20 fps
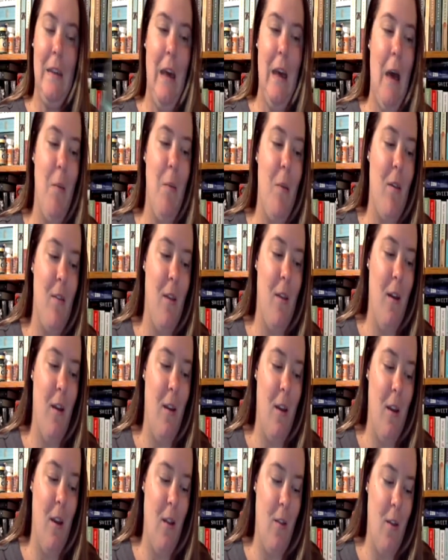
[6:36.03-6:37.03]
I'm
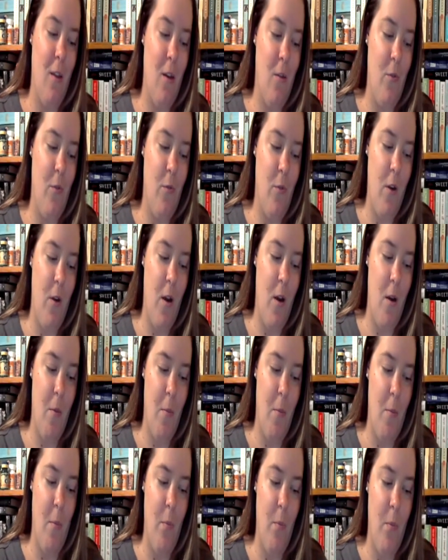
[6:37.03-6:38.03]
excited. I love
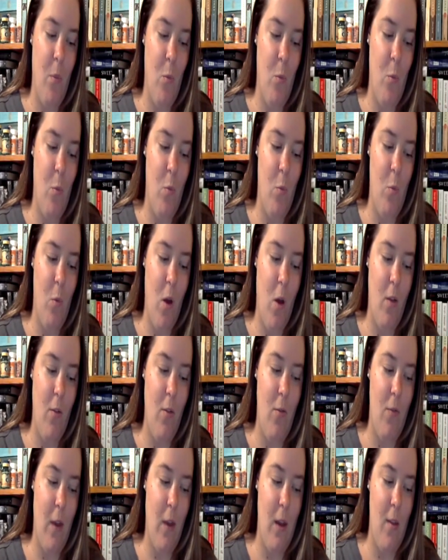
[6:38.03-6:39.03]

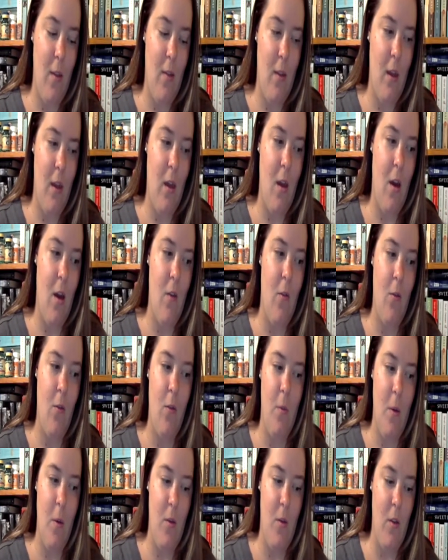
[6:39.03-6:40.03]
fantasy. I
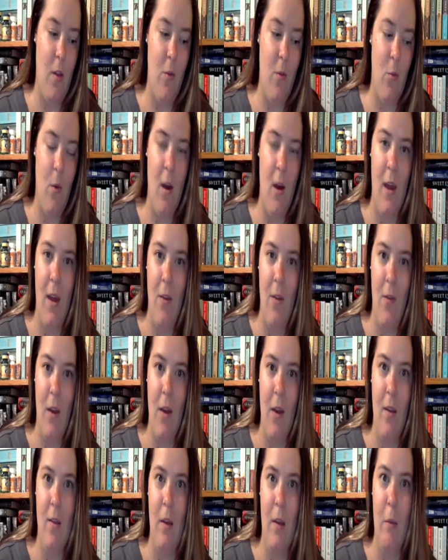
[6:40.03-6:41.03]
especially love YA
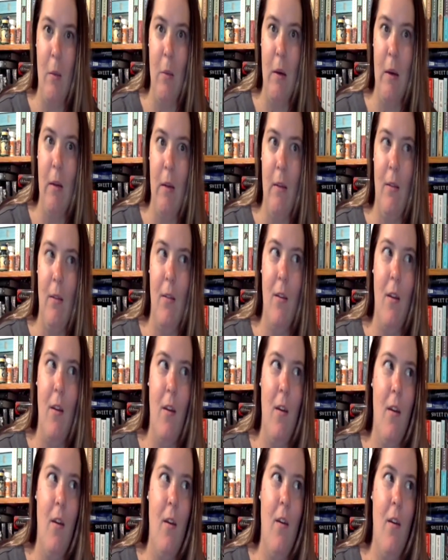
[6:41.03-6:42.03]
fantasy because
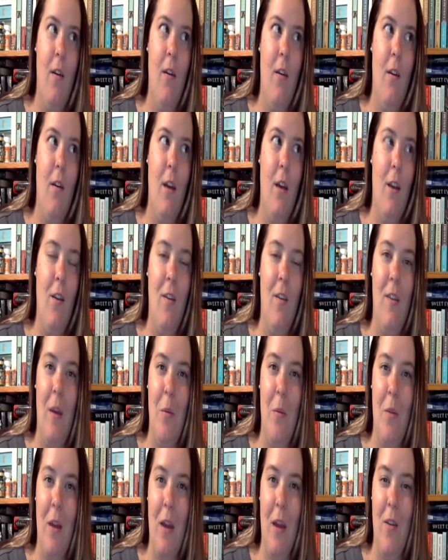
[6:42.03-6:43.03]
it just
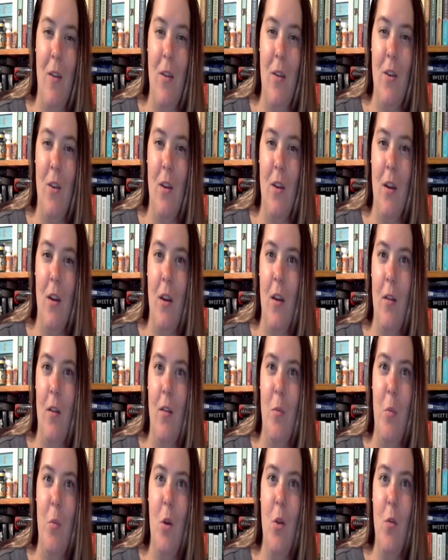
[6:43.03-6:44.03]
seems like it's such a
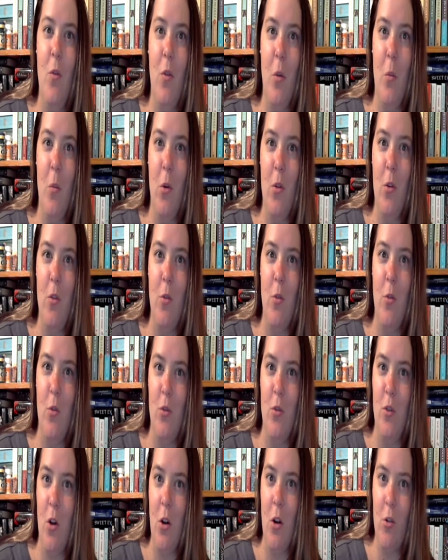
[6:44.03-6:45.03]
beautiful, emotional
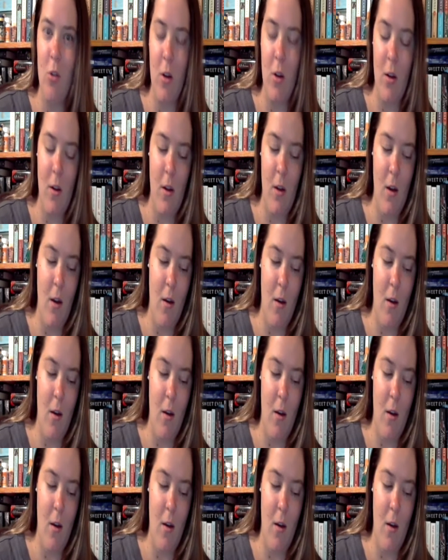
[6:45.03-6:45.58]
genre.